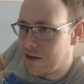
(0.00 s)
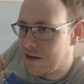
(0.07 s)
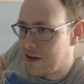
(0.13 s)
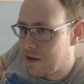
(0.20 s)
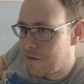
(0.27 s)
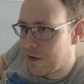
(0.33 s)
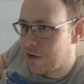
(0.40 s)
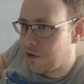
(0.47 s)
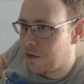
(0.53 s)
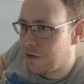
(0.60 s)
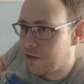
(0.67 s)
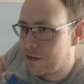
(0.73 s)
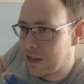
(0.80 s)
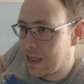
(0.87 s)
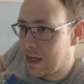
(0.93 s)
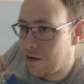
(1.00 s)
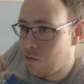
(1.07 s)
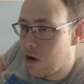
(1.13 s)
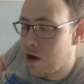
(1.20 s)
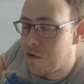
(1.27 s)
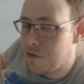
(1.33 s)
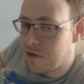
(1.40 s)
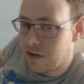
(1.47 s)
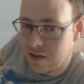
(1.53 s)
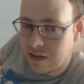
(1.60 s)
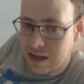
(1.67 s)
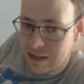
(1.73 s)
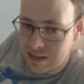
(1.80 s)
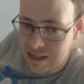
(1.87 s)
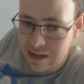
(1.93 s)
and difficult to get around
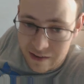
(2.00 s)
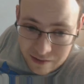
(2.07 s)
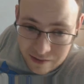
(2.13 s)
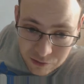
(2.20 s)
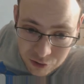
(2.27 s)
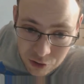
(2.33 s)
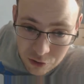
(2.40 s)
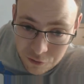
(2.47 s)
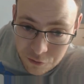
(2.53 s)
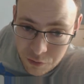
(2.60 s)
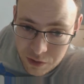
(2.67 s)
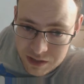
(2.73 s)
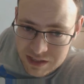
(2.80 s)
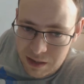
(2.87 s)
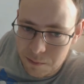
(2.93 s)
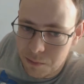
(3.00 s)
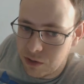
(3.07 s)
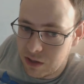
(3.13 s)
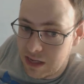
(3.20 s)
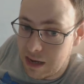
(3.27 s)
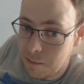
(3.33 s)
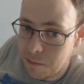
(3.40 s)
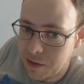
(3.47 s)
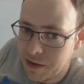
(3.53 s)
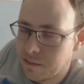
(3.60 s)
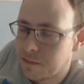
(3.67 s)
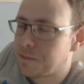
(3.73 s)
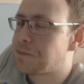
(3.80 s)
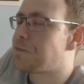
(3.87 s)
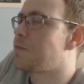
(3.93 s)
like Silent Hill 2, for example, can be.